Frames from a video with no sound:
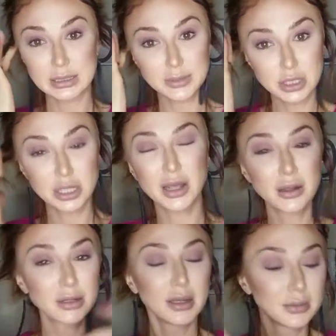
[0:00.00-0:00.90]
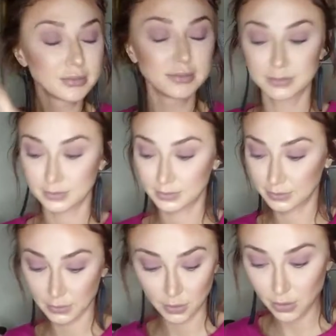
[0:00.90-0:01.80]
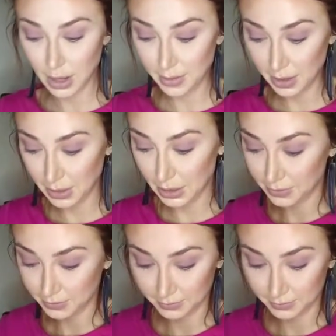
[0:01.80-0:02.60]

I'm sure y'all are done. What, baby?